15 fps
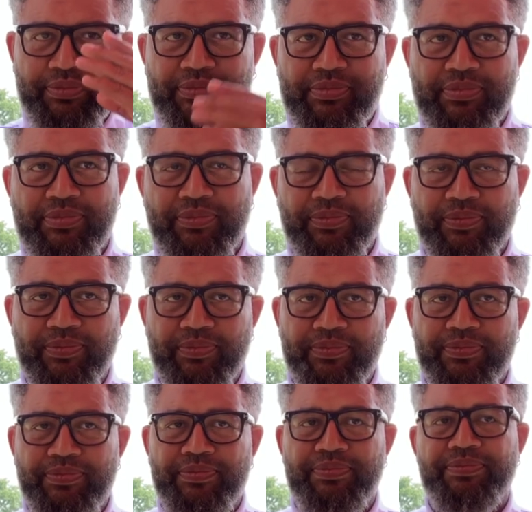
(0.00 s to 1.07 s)

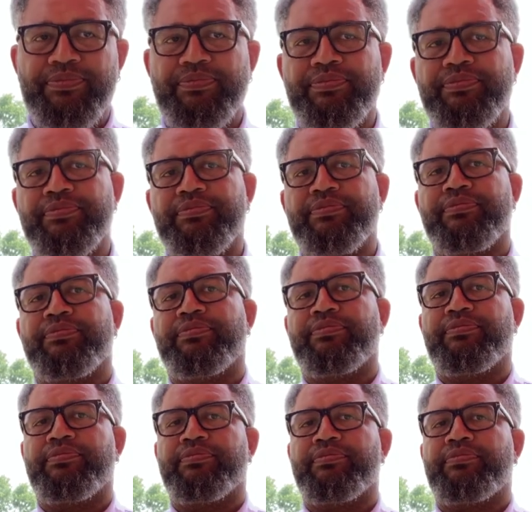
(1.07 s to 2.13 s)

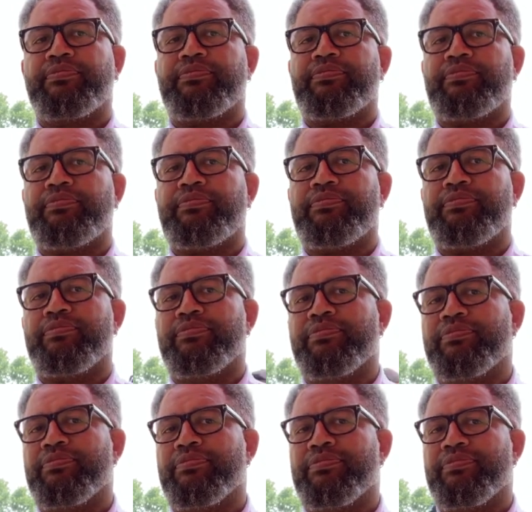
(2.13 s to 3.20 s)

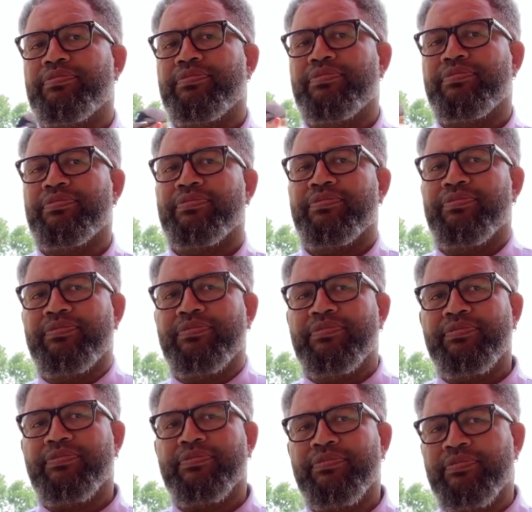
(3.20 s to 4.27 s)

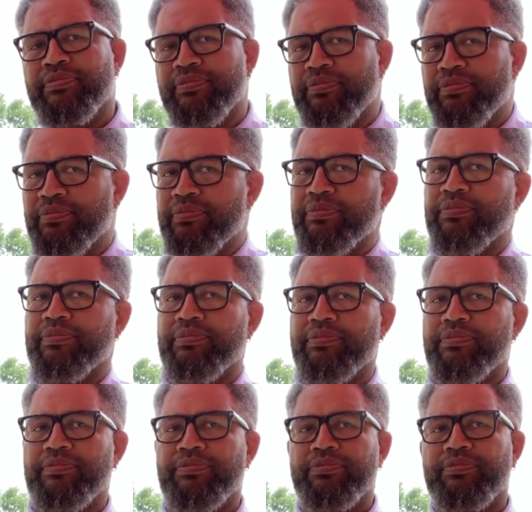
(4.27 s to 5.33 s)

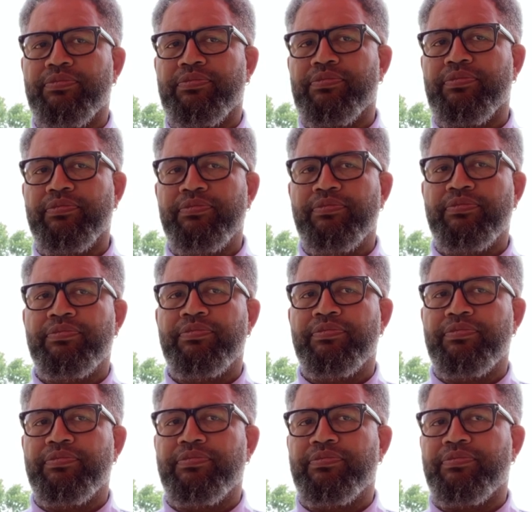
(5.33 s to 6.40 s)

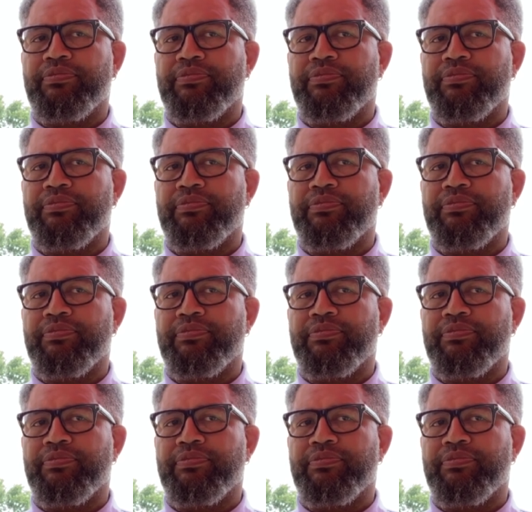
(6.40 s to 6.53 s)
No words are spoken by the person on screen.